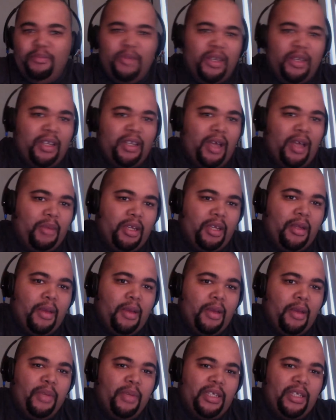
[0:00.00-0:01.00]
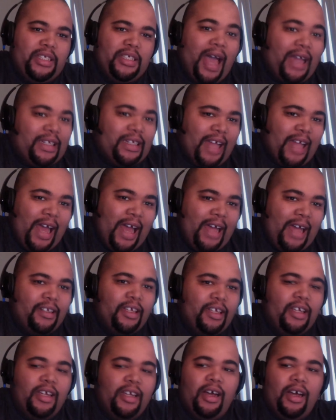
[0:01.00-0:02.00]
But, I mean, besides that,
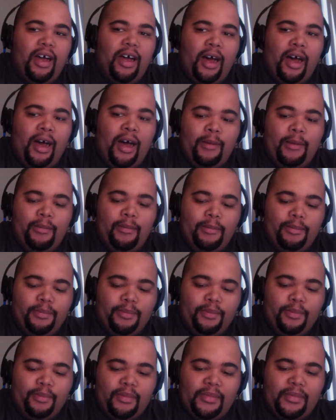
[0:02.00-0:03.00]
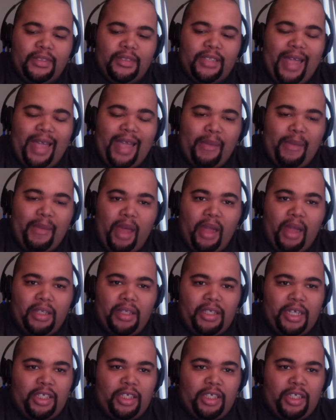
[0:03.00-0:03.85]
I got to be honest with you, the